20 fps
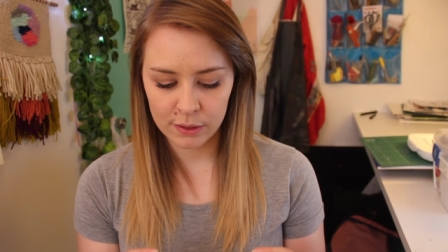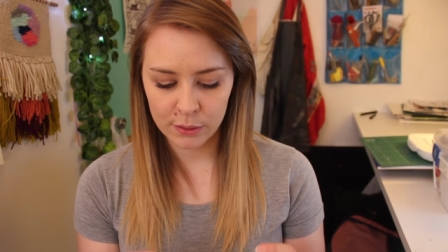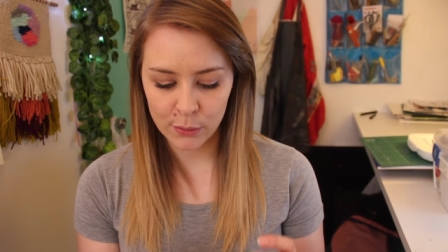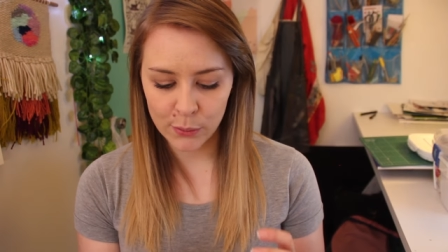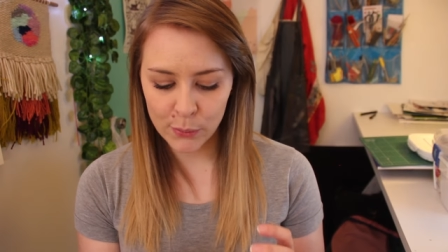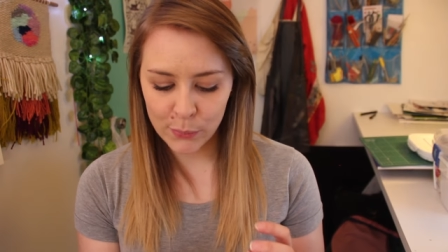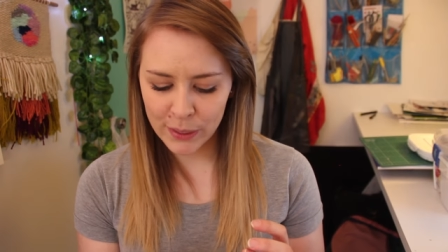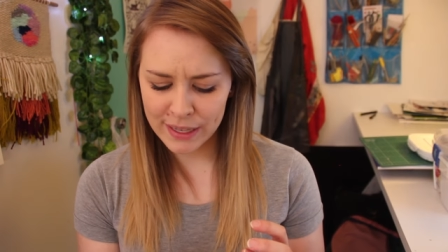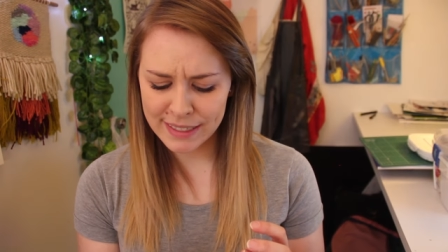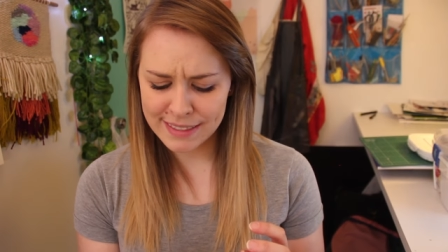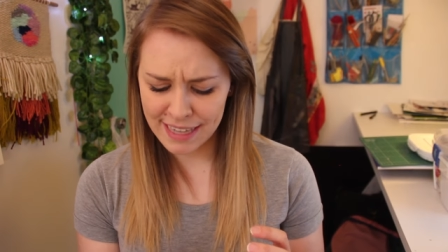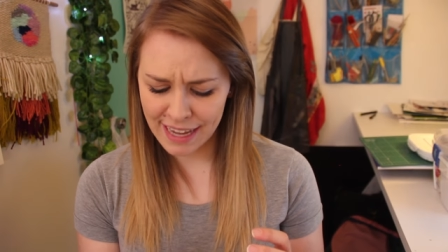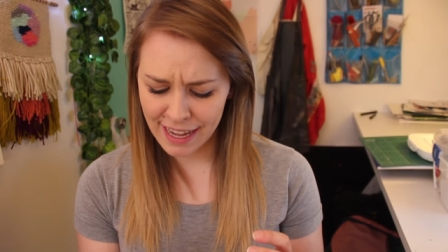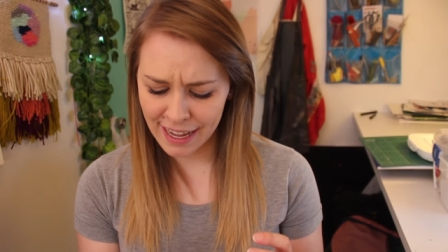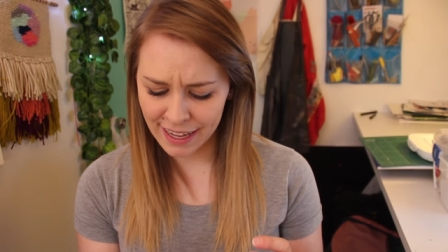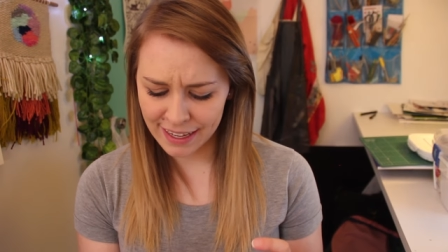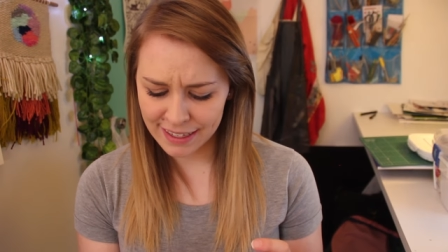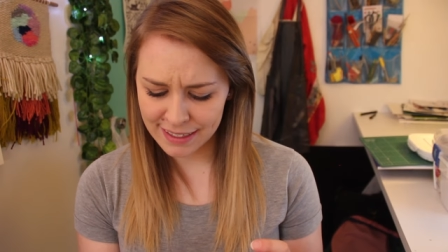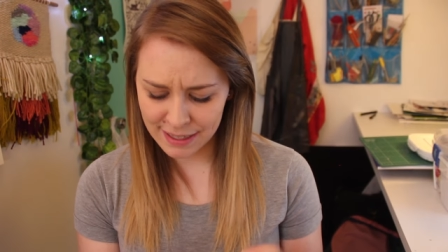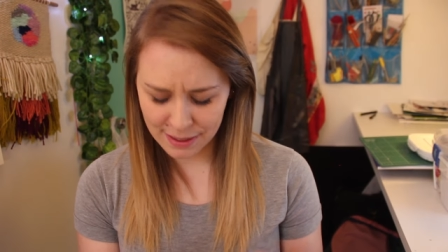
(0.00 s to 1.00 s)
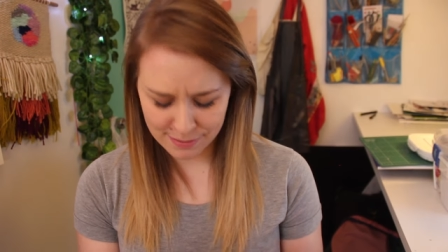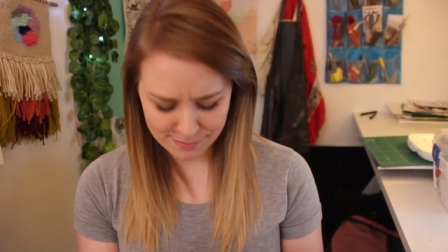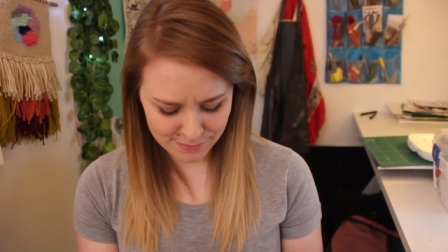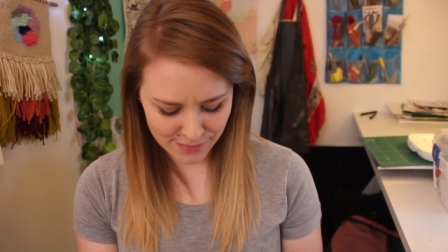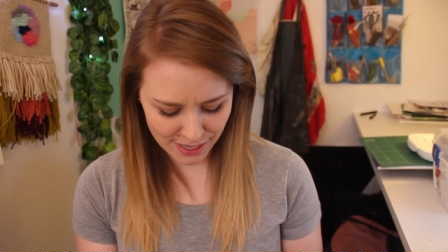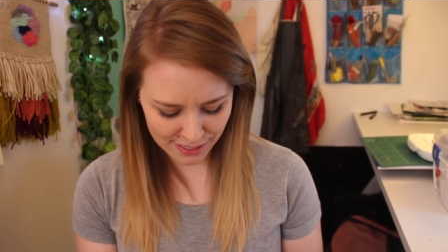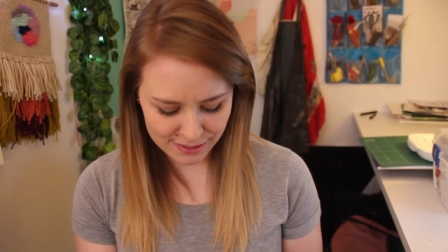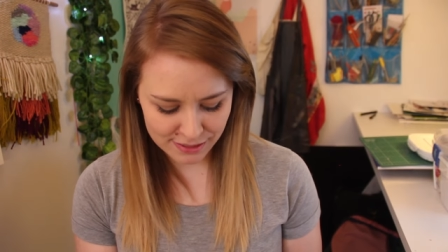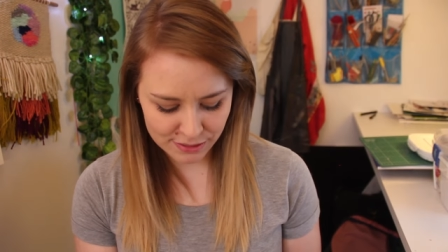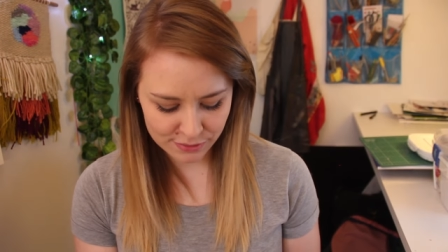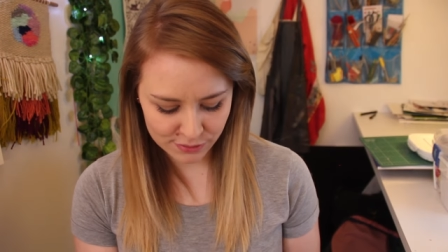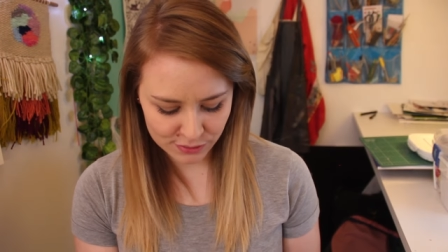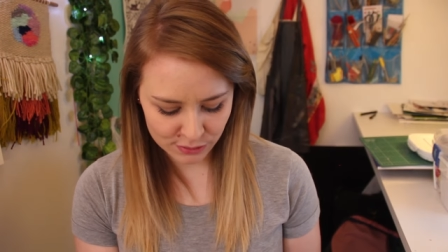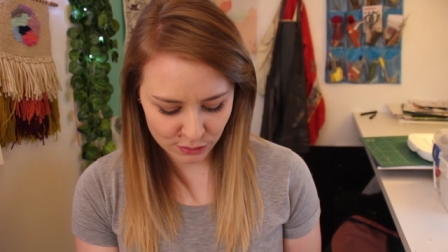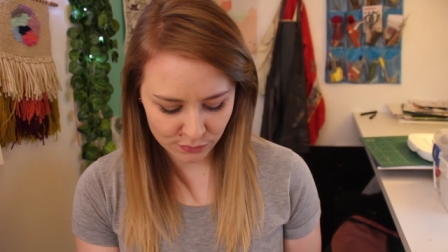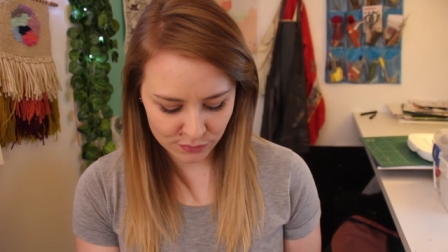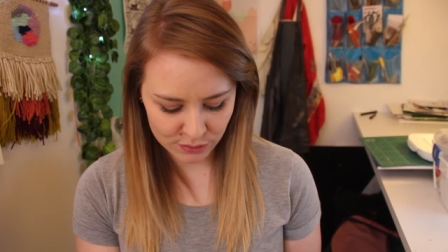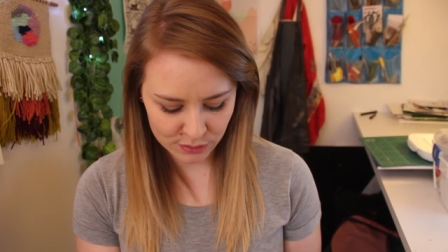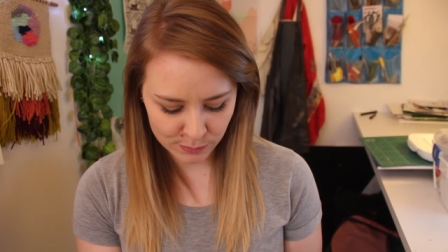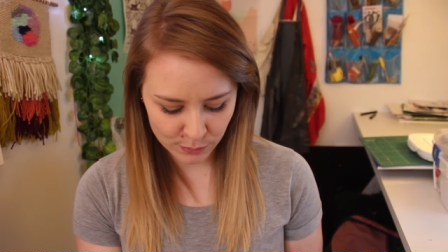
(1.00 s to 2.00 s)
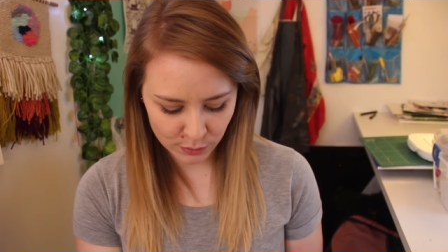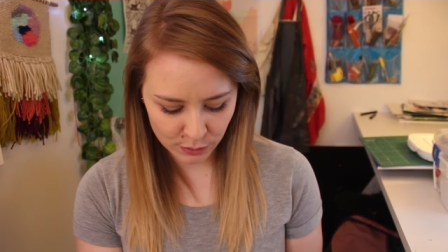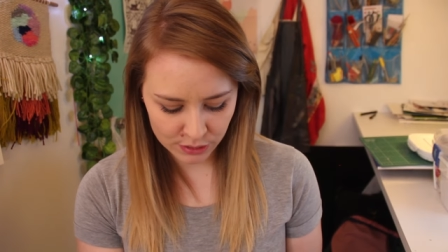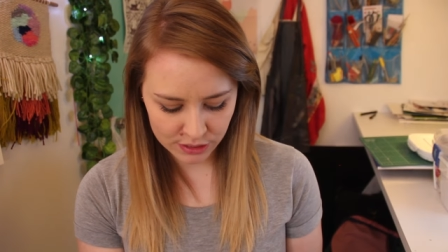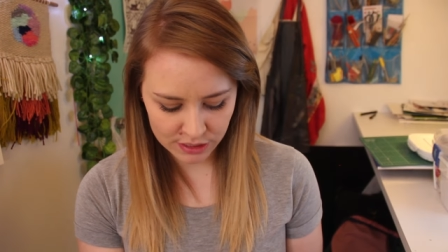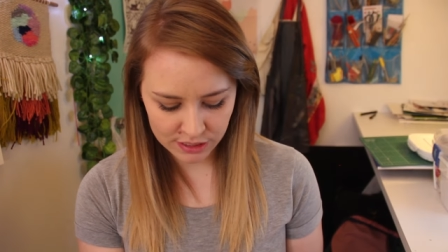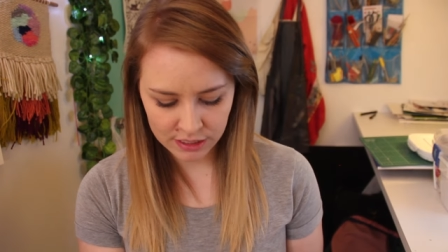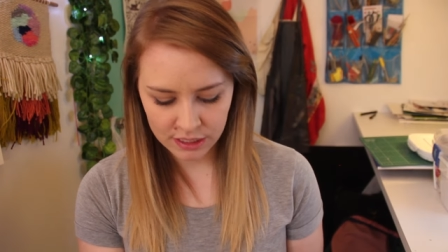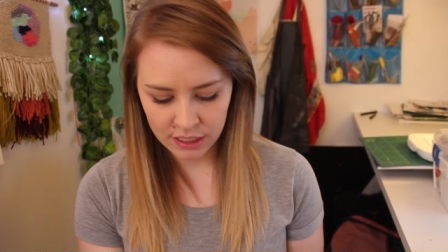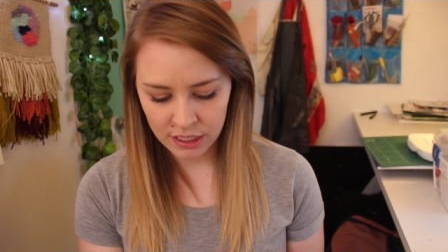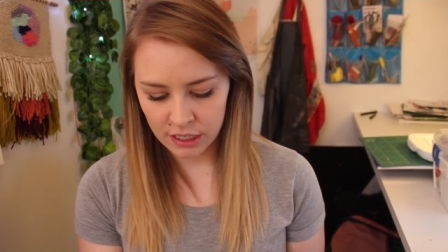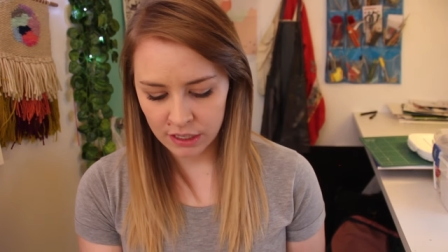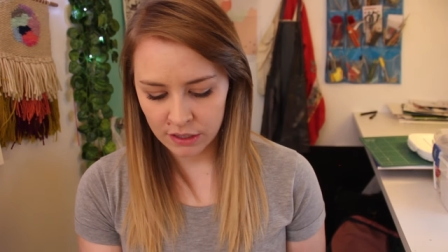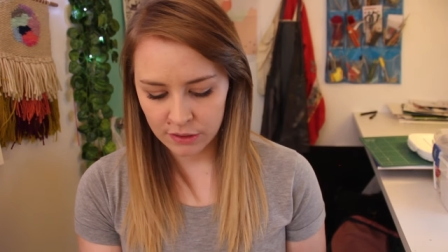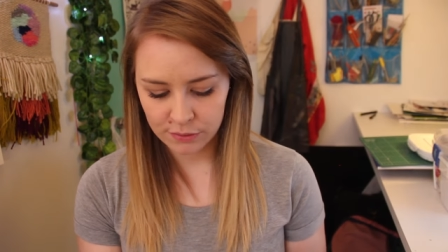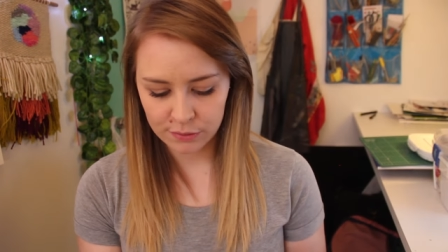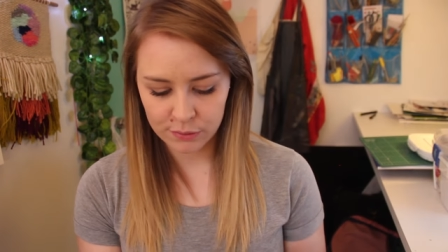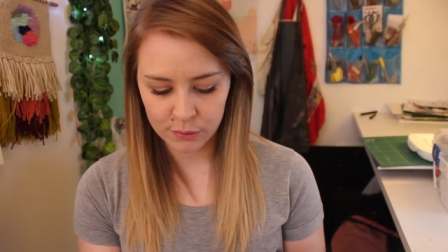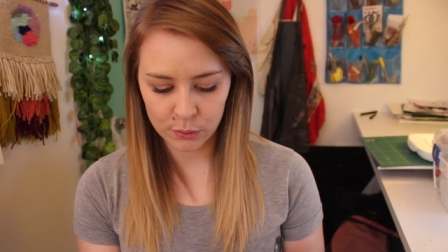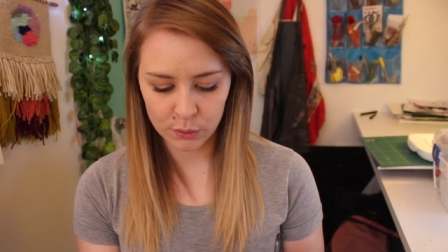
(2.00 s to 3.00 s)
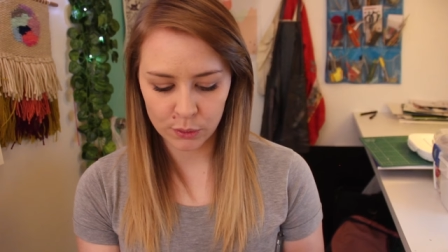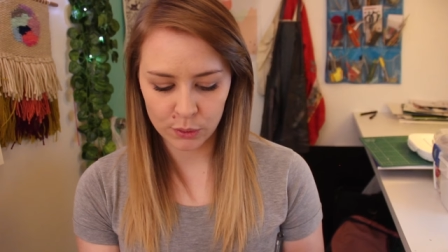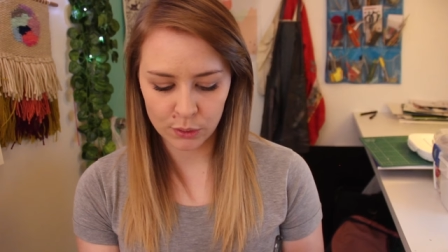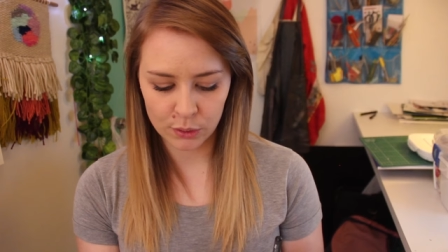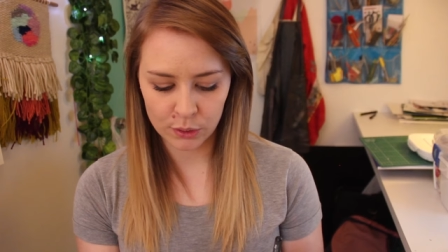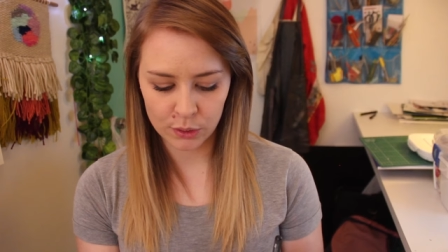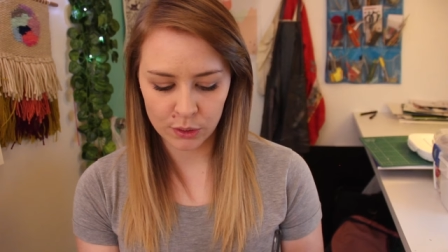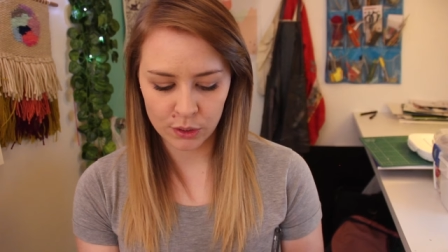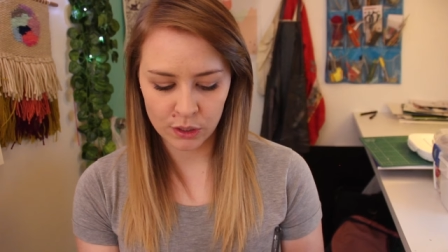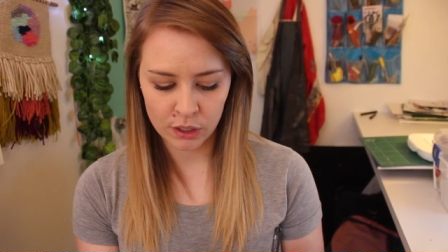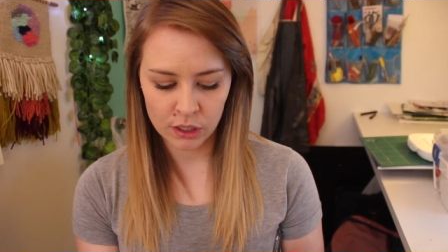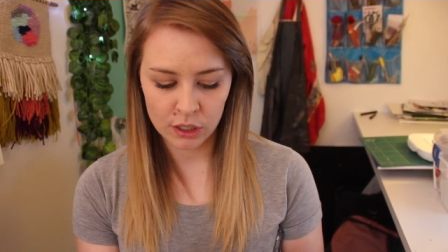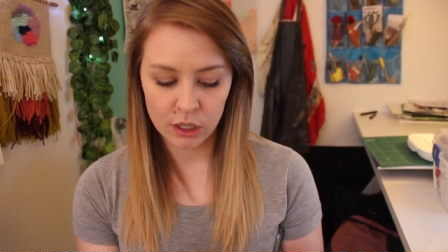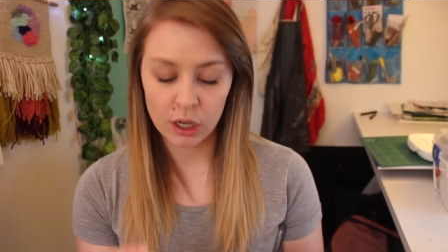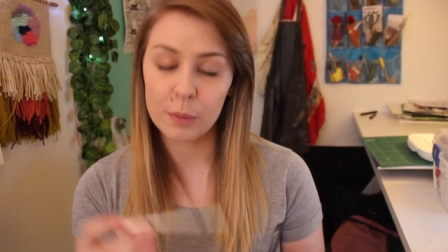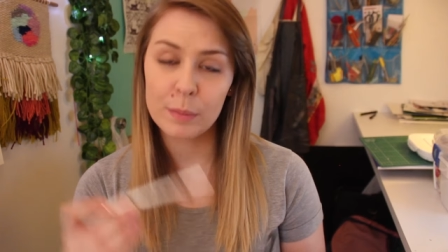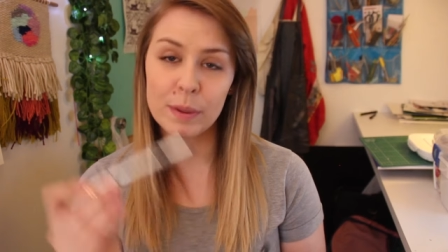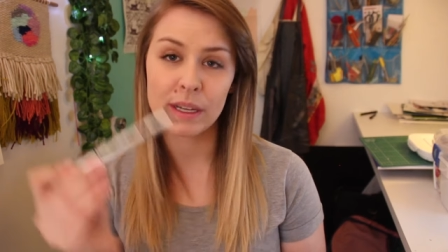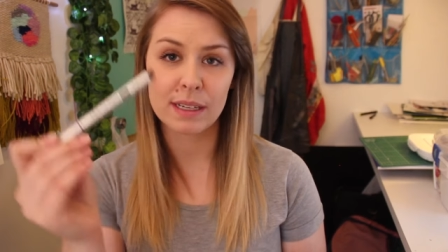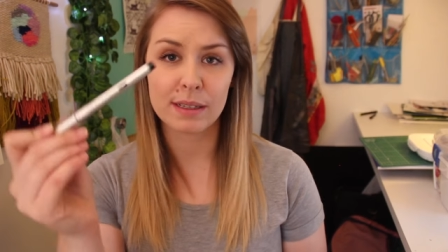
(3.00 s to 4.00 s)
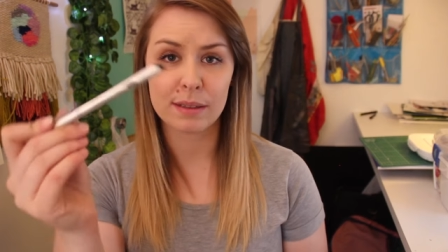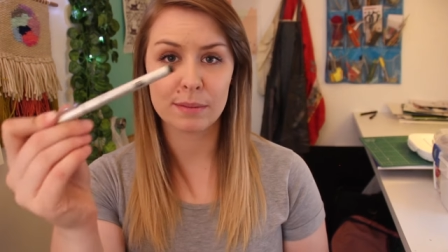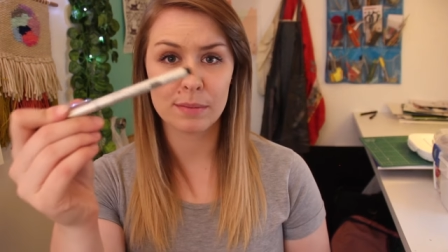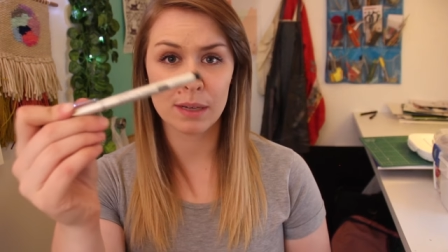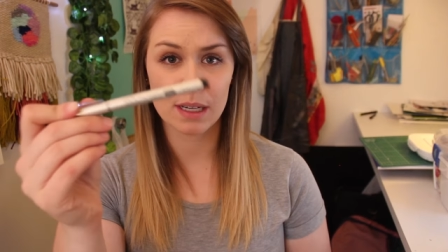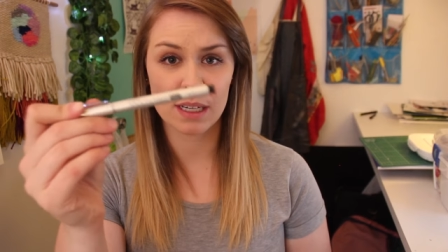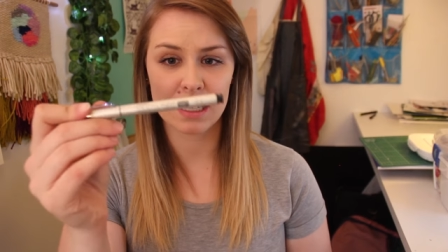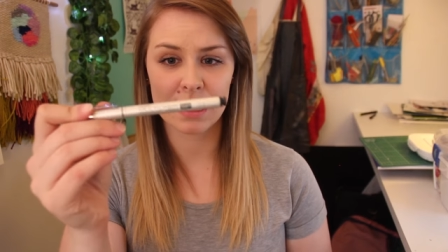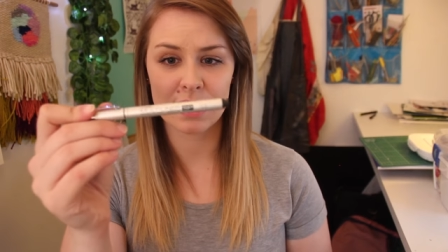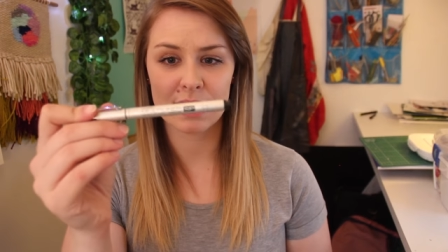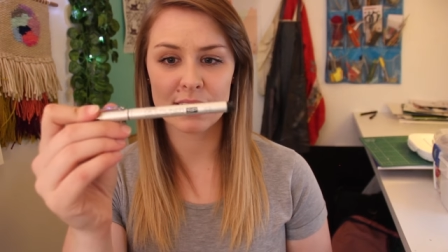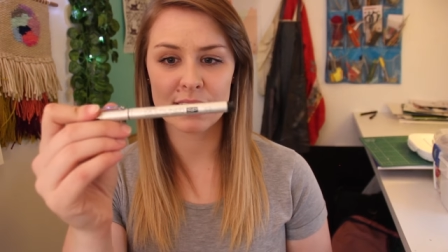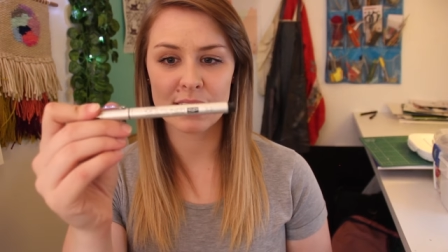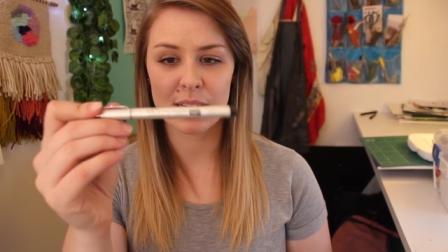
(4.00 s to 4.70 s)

always had a massive soft spot for Copic markers.